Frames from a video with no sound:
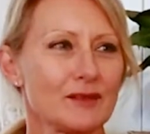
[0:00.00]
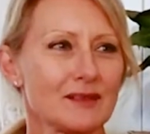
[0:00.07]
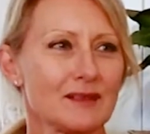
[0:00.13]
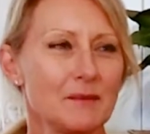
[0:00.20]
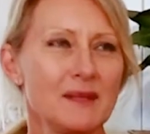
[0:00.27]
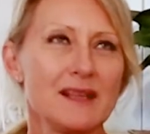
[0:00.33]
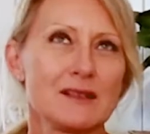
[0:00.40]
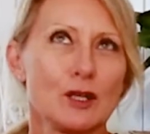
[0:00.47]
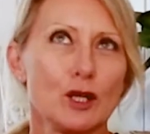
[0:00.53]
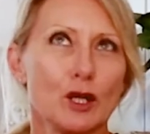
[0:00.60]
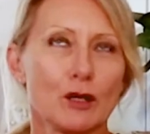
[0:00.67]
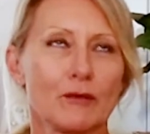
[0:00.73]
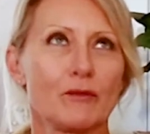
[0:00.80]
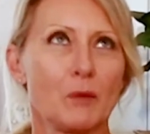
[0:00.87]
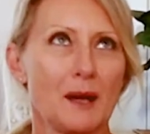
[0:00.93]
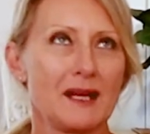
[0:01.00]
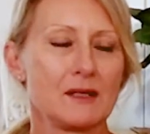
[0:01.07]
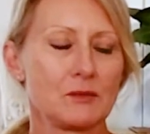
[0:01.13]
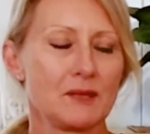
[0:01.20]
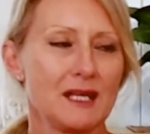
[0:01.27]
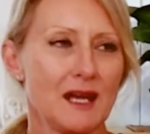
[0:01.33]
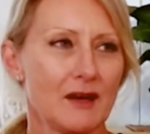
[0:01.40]
I mean, there's a lot of ways
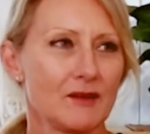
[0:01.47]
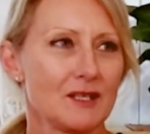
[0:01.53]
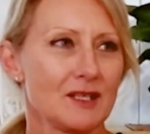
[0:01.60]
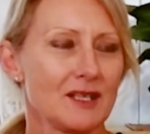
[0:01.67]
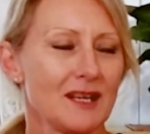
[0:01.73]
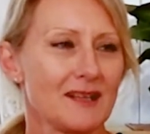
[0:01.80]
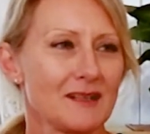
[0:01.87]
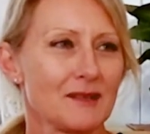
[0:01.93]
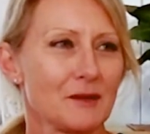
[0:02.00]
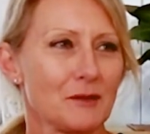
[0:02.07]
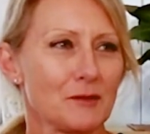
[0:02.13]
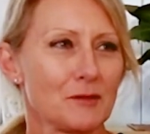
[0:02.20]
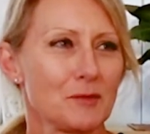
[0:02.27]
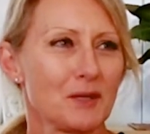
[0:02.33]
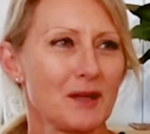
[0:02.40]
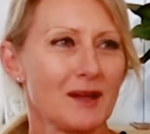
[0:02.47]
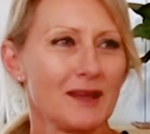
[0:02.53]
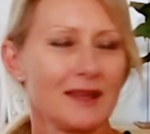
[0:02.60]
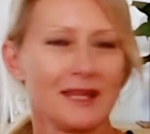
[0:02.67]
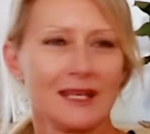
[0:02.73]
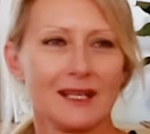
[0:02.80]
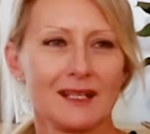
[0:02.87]
we nourish ourselves, but I
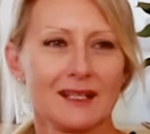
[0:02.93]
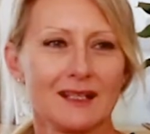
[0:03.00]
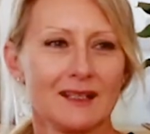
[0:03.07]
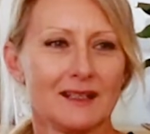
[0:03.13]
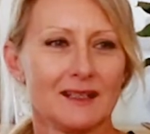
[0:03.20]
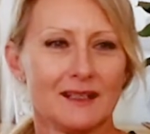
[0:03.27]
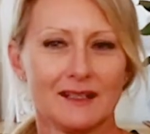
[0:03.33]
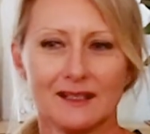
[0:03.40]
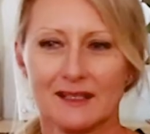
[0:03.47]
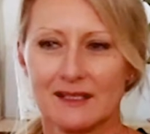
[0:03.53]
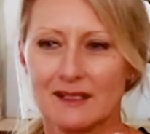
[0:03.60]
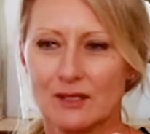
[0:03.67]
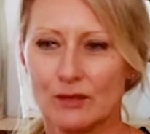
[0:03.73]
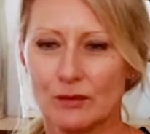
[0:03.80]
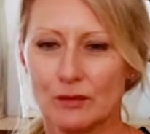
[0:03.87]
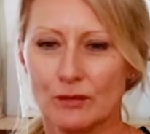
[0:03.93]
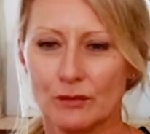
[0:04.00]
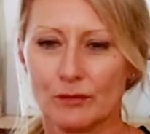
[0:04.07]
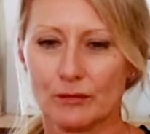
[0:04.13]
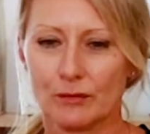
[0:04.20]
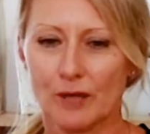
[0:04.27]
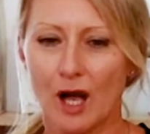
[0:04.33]
think
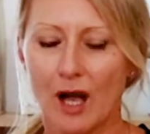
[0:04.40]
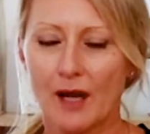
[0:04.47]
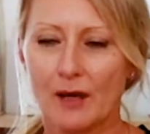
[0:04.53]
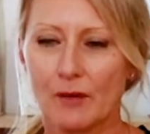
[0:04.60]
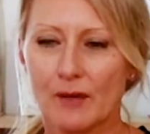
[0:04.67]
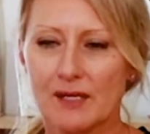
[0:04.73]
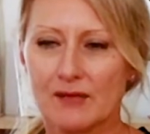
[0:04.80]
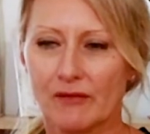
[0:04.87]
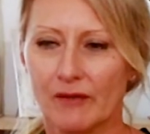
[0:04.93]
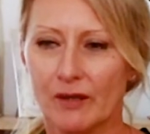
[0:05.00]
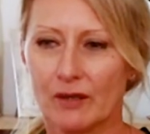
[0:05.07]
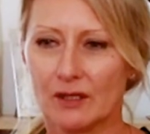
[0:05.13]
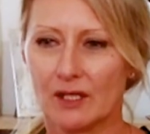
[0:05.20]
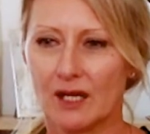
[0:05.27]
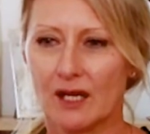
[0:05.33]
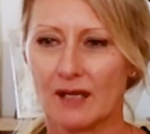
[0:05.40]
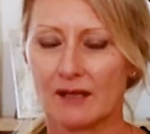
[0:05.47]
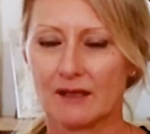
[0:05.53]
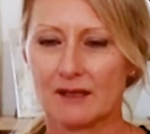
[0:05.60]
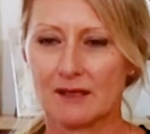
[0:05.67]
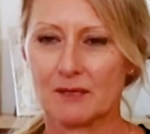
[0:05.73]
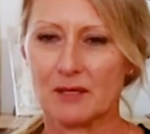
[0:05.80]
I always felt like,
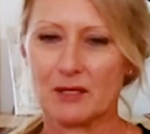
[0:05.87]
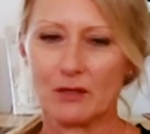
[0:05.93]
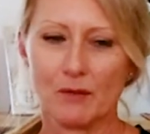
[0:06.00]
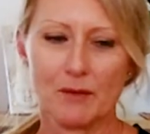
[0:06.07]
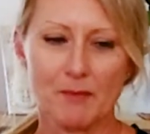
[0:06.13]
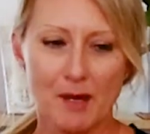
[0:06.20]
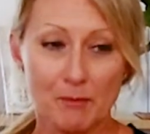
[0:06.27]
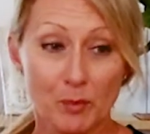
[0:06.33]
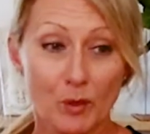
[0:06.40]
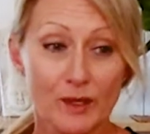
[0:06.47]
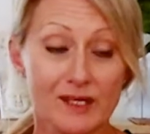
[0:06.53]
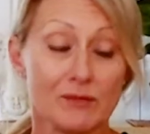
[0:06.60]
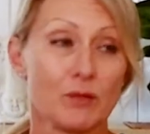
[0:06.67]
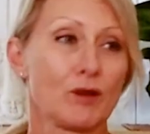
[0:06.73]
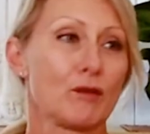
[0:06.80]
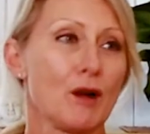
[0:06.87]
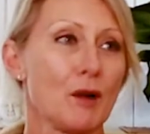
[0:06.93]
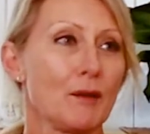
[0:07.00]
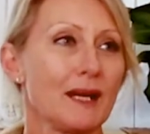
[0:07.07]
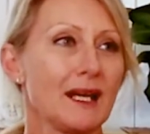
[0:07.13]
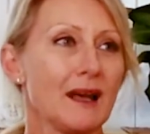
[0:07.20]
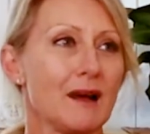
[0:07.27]
especially when my boys were
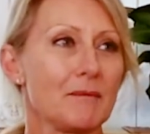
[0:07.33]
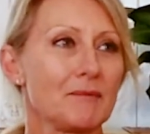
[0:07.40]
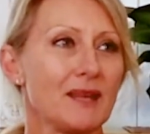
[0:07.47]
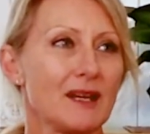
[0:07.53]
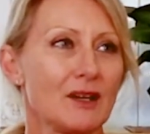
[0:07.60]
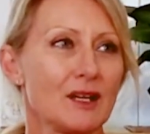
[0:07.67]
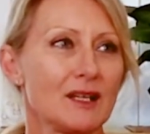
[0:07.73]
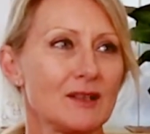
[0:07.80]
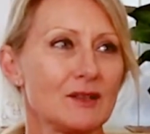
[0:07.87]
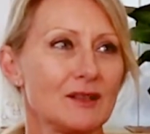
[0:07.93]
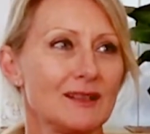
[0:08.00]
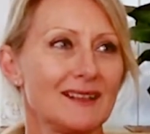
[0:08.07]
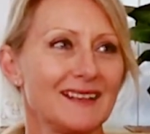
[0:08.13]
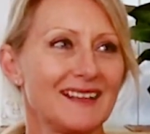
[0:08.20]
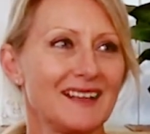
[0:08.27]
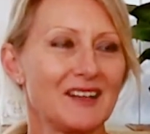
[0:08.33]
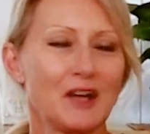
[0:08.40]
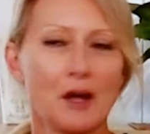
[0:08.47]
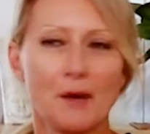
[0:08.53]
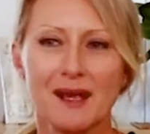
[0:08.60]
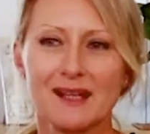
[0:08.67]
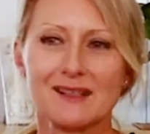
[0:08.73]
growing up, that I could go
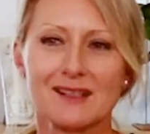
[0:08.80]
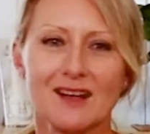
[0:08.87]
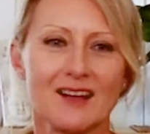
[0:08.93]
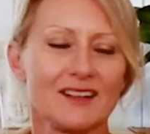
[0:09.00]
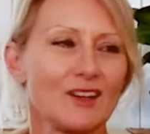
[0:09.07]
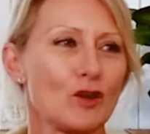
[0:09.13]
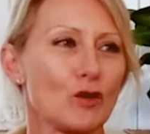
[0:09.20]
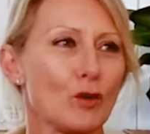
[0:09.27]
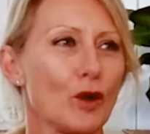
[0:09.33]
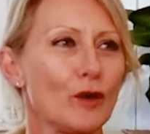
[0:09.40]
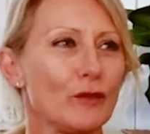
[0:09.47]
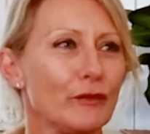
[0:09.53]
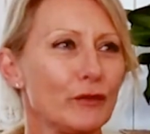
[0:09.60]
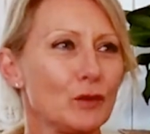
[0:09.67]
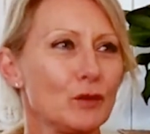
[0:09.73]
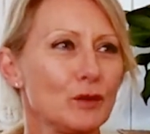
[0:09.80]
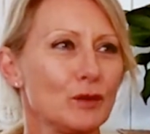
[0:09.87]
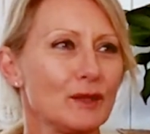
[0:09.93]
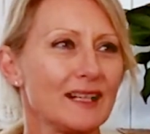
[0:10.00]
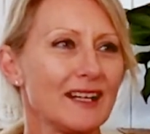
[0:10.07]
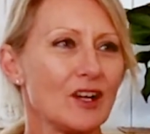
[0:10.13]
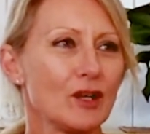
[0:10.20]
outside and grow food
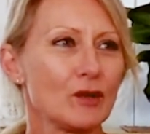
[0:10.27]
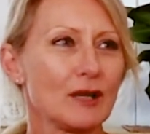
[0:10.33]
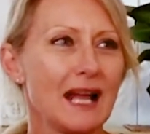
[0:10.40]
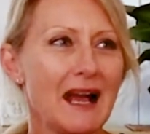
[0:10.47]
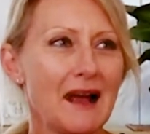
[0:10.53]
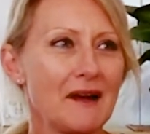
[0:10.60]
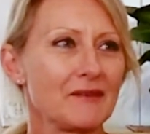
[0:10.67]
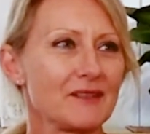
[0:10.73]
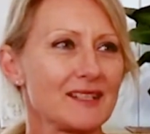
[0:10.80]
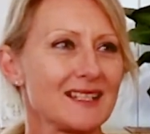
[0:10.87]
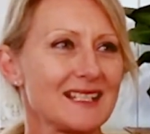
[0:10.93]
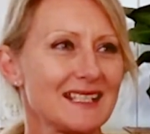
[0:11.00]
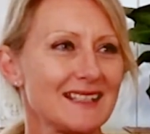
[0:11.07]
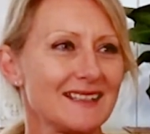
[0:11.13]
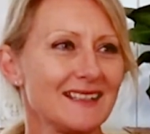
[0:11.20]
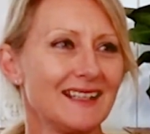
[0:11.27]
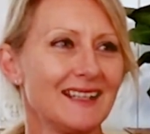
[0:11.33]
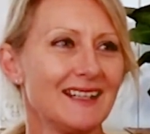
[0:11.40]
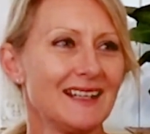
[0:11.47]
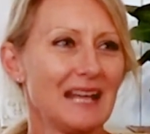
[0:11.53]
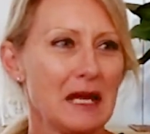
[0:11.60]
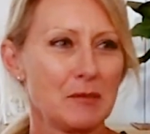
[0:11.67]
and I could harvest it
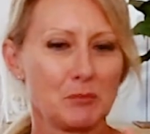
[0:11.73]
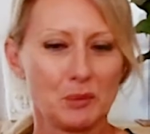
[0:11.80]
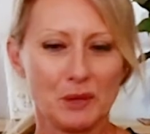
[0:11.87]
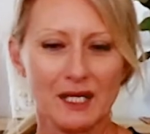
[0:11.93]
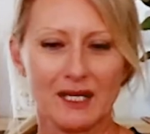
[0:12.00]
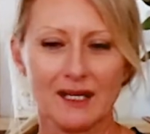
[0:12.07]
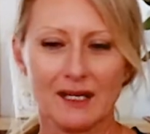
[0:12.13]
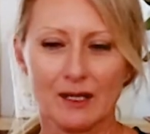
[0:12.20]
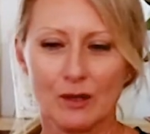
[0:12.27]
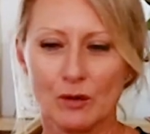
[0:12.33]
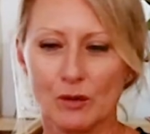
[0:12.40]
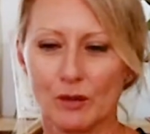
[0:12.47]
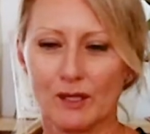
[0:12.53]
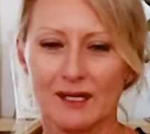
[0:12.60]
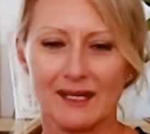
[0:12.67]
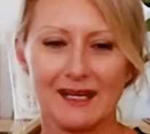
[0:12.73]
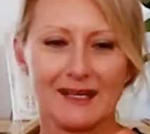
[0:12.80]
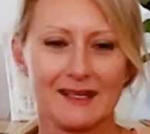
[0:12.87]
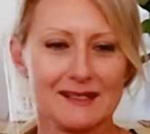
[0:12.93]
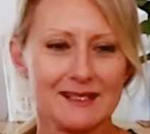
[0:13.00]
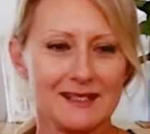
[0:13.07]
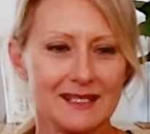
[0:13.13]
and bring it in and cook it and
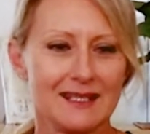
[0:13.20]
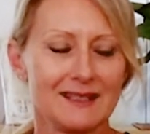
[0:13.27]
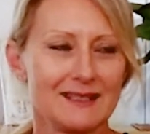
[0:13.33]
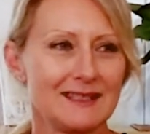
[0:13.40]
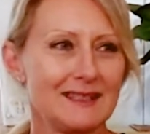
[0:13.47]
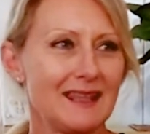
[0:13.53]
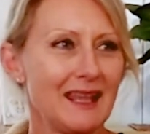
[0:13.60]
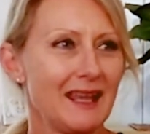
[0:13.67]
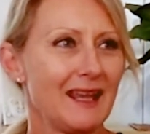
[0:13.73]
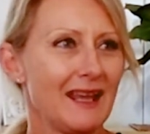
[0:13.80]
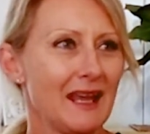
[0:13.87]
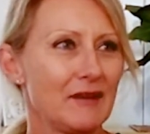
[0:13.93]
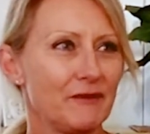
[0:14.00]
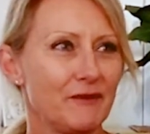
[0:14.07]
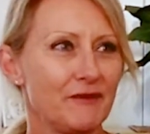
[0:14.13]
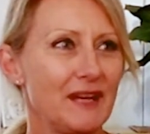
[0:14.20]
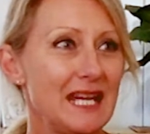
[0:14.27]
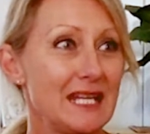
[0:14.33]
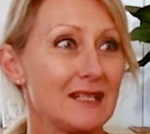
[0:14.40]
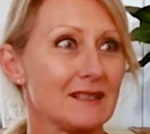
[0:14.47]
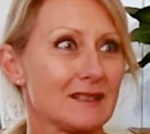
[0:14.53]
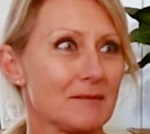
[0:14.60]
sit there and feed
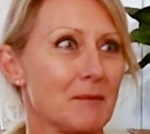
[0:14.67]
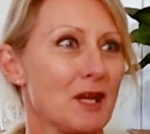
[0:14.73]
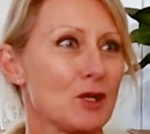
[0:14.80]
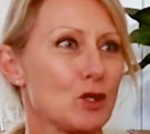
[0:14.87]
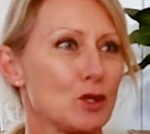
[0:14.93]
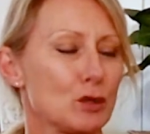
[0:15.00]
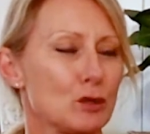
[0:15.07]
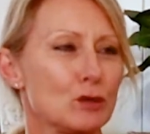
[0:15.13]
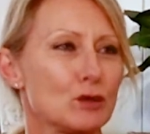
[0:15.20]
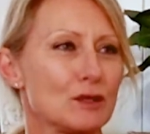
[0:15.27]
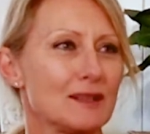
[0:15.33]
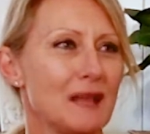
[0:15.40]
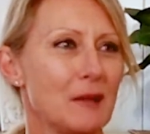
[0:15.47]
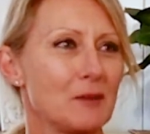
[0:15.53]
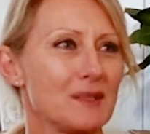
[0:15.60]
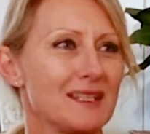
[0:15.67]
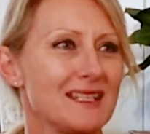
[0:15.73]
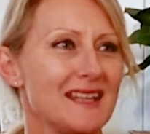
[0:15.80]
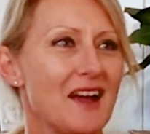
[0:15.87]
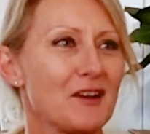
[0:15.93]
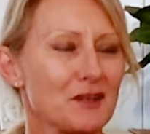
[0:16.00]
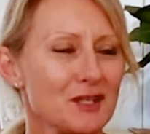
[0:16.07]
it to my children. That was
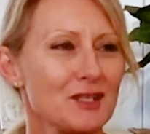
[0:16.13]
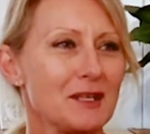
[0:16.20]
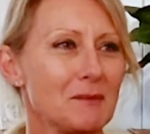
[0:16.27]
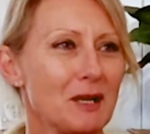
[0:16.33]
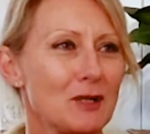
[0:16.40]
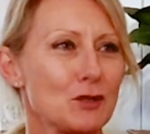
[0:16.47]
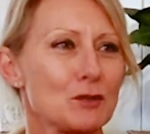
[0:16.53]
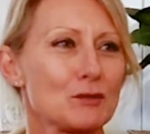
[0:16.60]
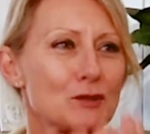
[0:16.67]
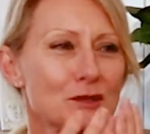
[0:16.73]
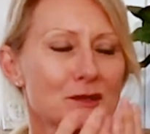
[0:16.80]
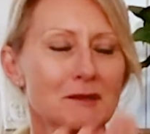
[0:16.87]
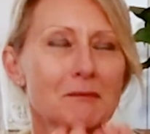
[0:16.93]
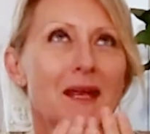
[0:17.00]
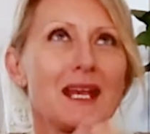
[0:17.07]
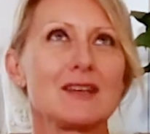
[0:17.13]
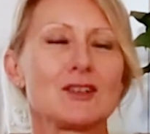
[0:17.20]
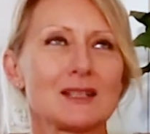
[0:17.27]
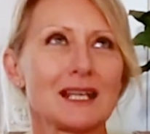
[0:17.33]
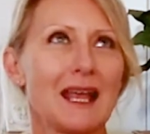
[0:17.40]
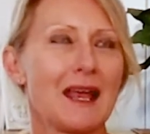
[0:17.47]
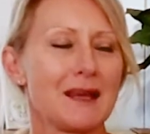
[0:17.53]
nourishing my children to me. It
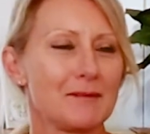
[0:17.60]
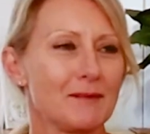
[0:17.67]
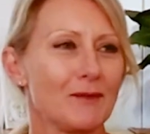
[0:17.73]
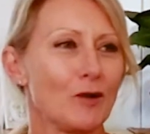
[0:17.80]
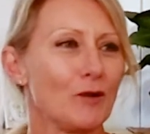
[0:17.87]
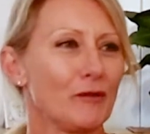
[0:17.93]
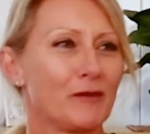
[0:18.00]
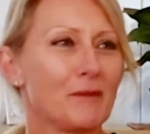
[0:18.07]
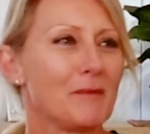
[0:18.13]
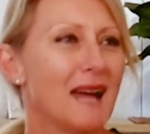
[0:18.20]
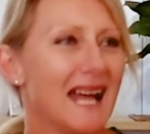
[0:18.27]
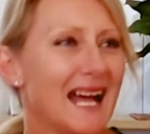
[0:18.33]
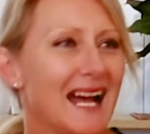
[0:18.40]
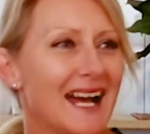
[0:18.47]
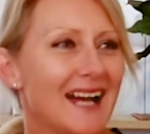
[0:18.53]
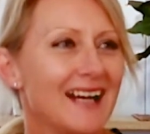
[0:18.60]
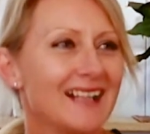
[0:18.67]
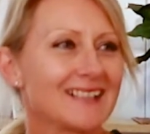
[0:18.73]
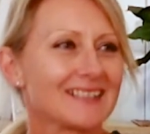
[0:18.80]
just came all from my heart.